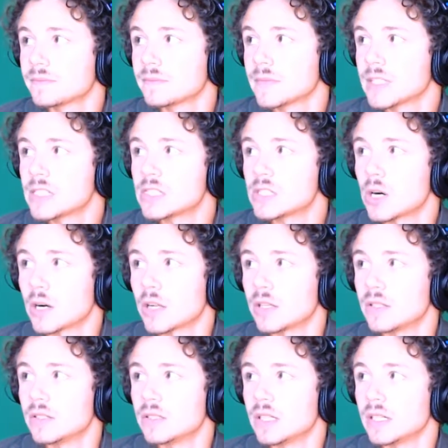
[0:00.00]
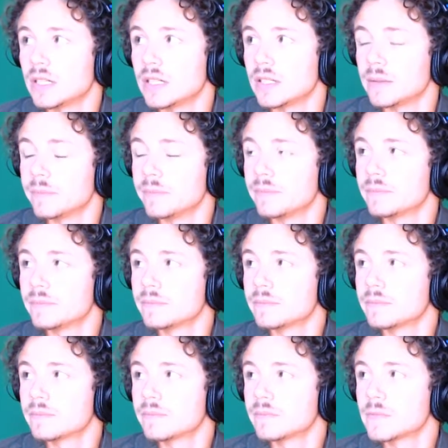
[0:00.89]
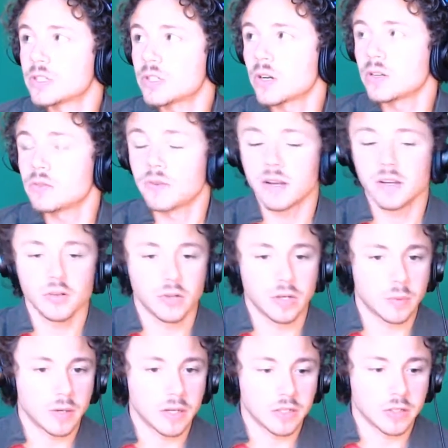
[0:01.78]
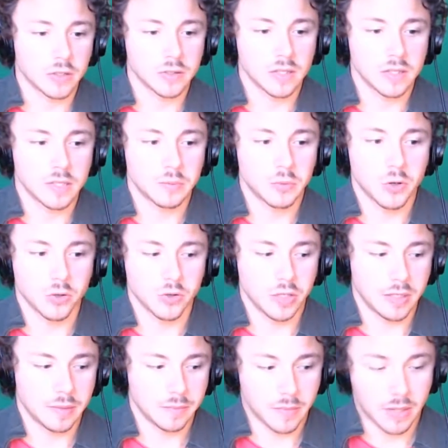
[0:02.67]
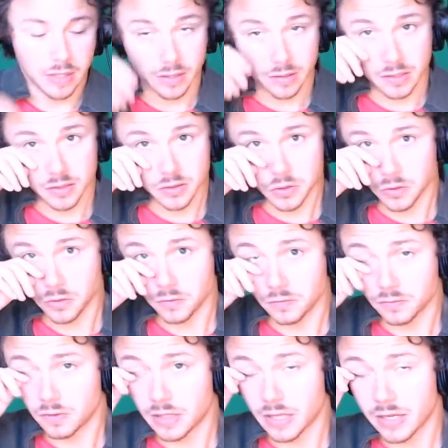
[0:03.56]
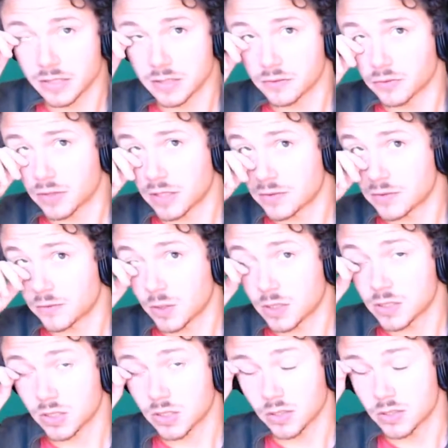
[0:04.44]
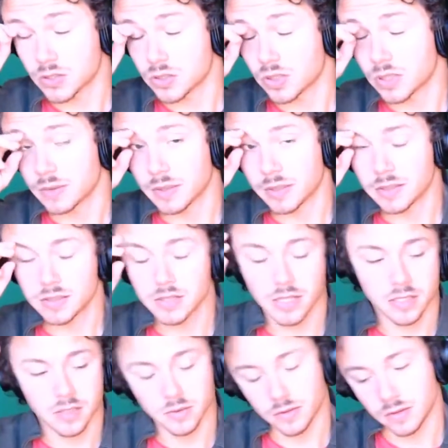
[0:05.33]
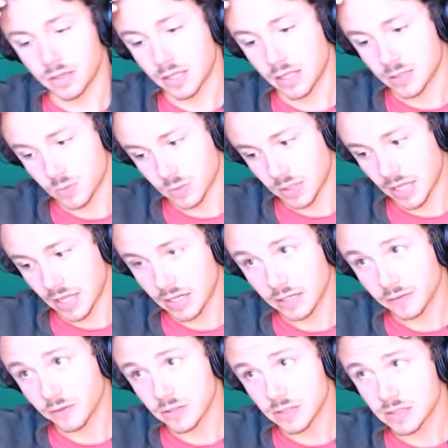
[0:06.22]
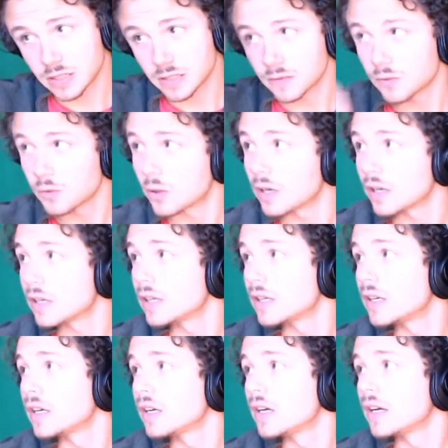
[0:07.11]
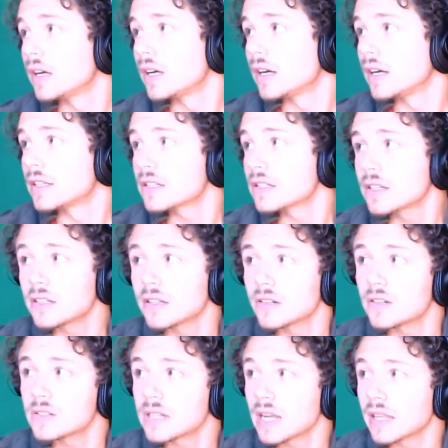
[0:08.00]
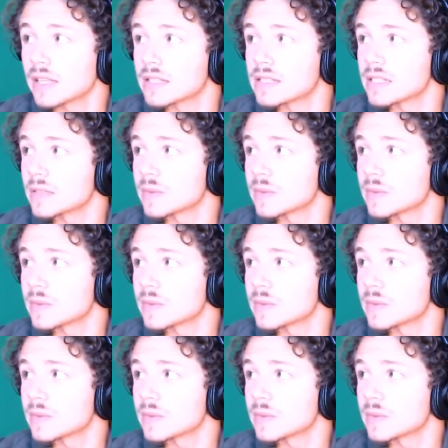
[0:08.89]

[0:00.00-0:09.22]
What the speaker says: Started rendering when I turned on the program, and I did 2,000 frames before I started streaming, so that's what that difference is for. It's good to understand these things,